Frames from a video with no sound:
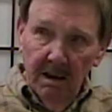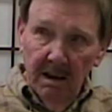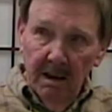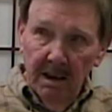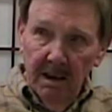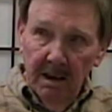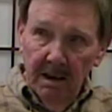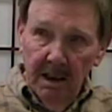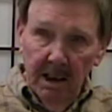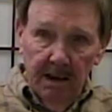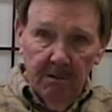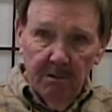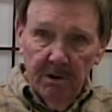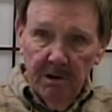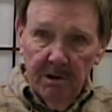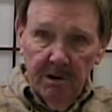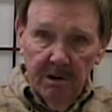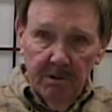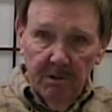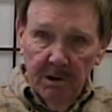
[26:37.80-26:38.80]
And there
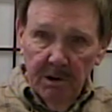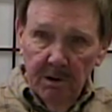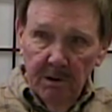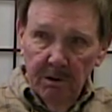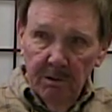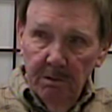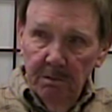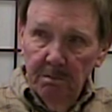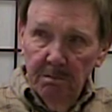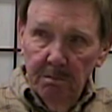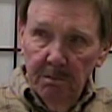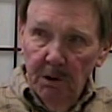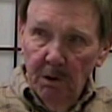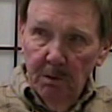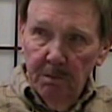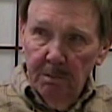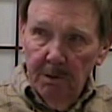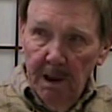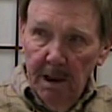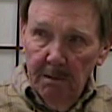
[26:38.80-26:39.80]
was no
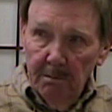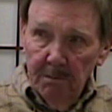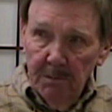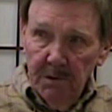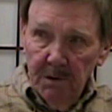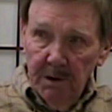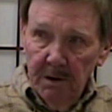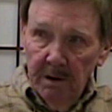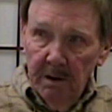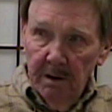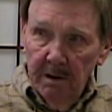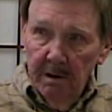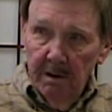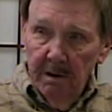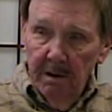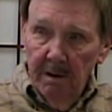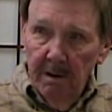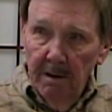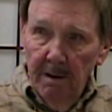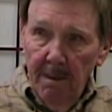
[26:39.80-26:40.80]
problems there.
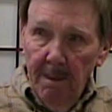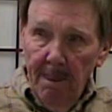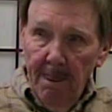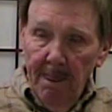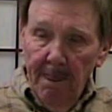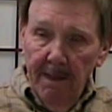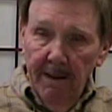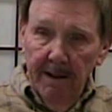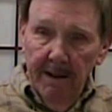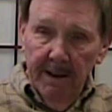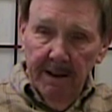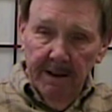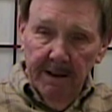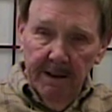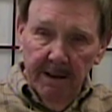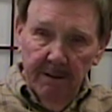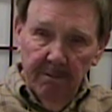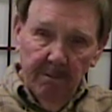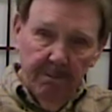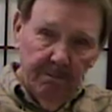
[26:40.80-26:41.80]
And
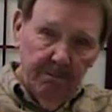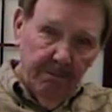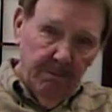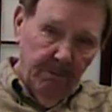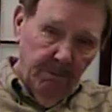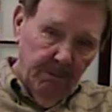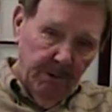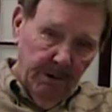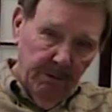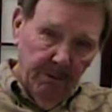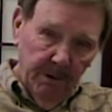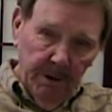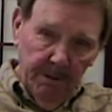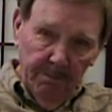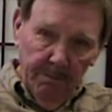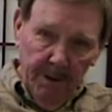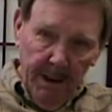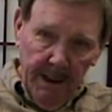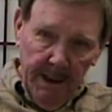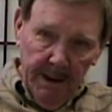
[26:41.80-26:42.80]
then we went
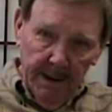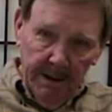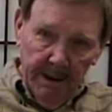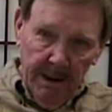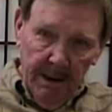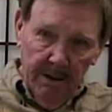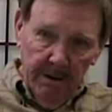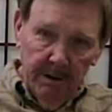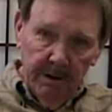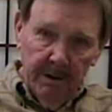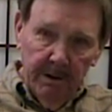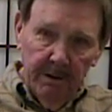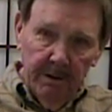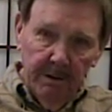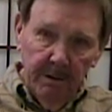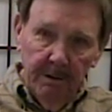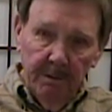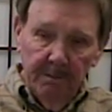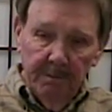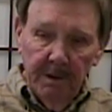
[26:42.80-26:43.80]
back down
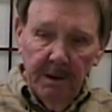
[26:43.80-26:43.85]
to